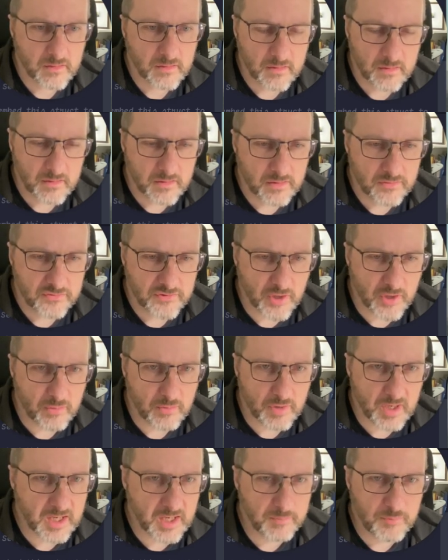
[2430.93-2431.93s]
So
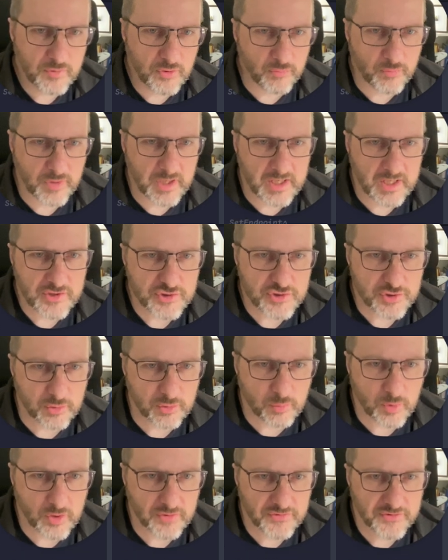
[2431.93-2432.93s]
I'm not really sure
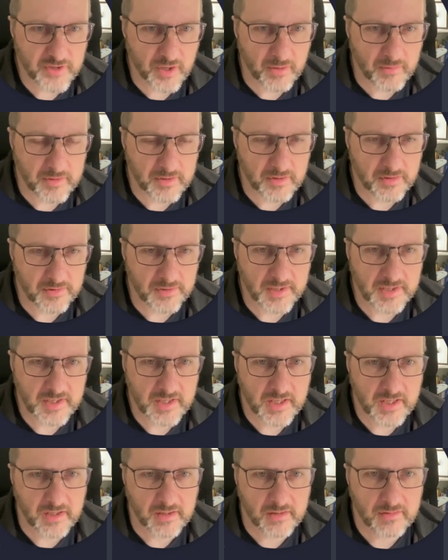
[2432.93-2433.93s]
what's going on in
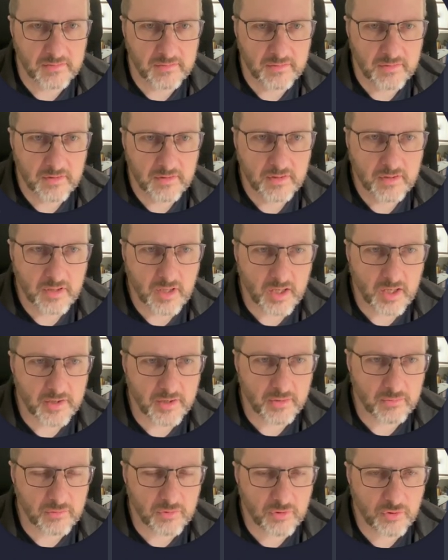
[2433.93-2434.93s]
here. I don't
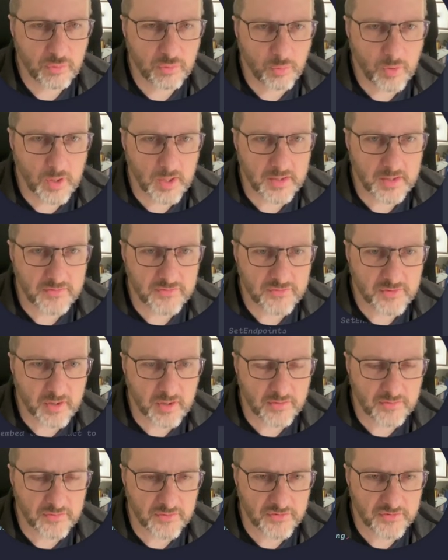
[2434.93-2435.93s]
quite
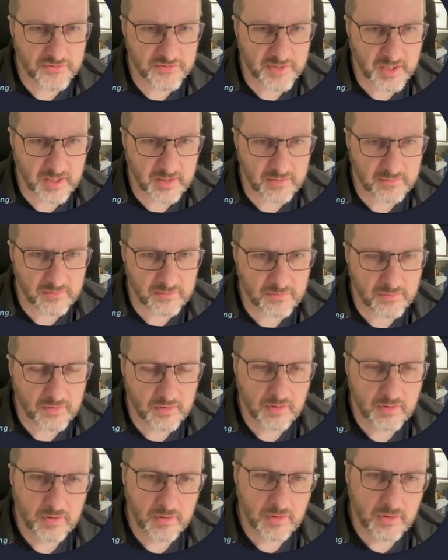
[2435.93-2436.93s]
understand
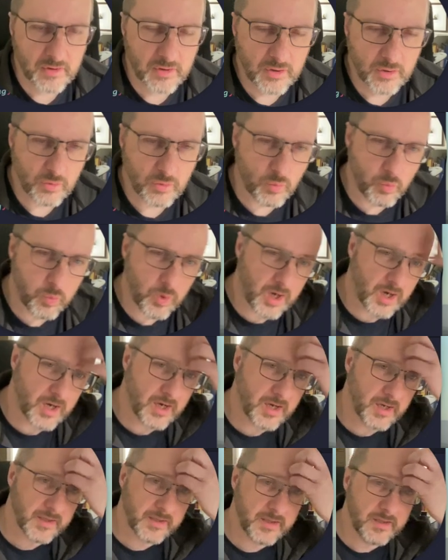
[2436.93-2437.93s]

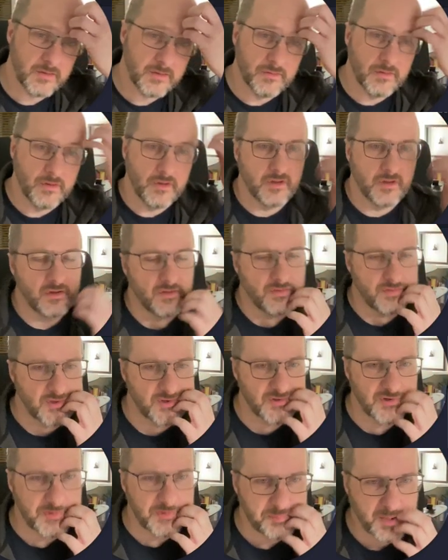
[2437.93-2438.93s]
why this is
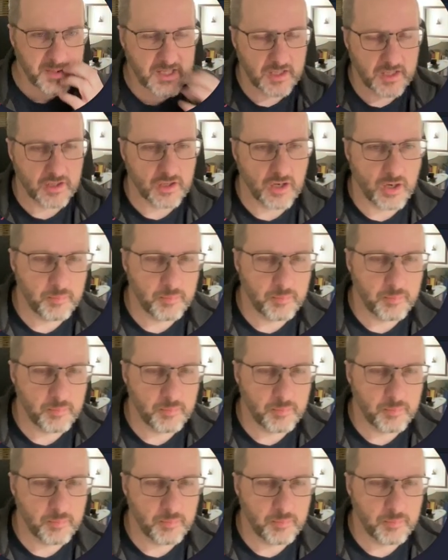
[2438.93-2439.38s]
picking up